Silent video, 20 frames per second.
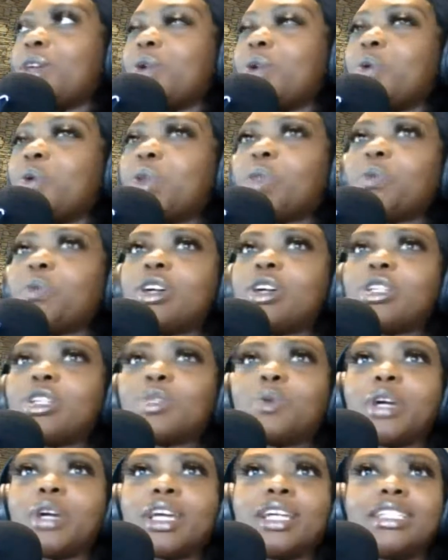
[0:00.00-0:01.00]
with first
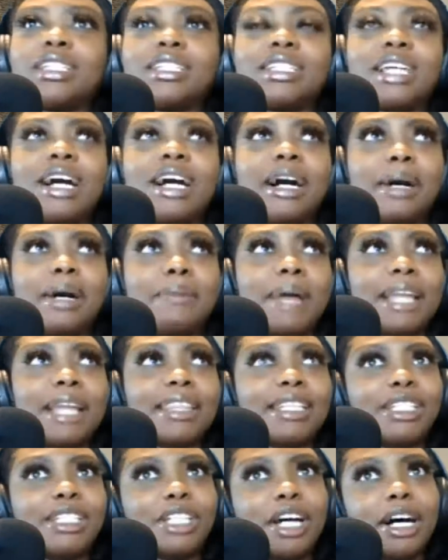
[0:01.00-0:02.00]
working at
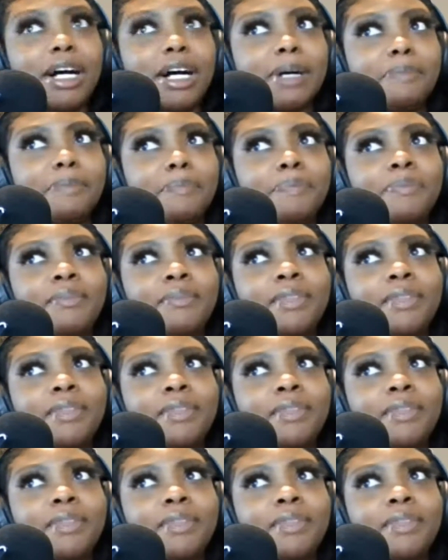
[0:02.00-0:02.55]
the job,